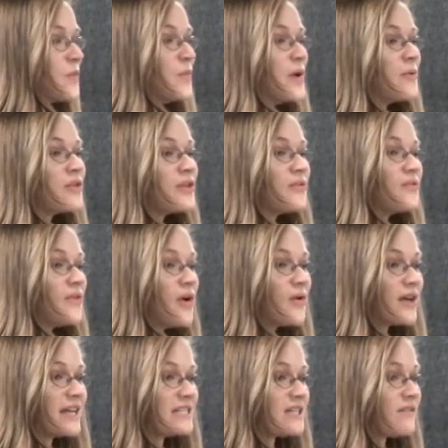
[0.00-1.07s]
We were the
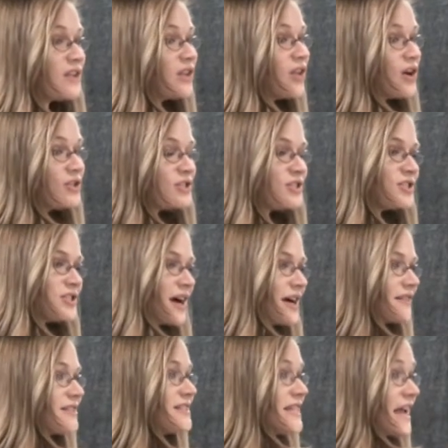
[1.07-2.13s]
focus of the largest
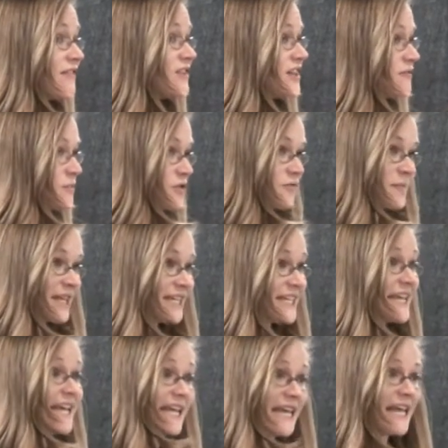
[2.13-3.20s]
child safety movement
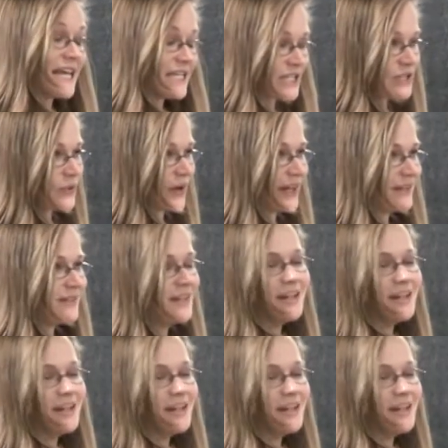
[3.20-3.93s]
in history.